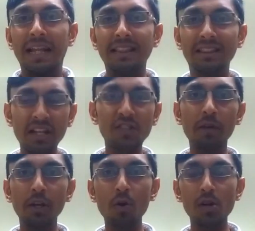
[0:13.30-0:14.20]
This
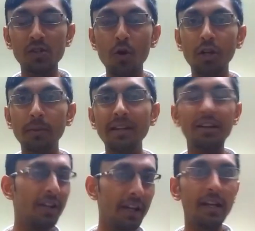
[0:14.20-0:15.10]
video is going to be
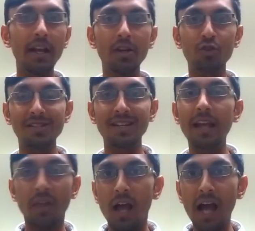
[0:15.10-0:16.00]
really interesting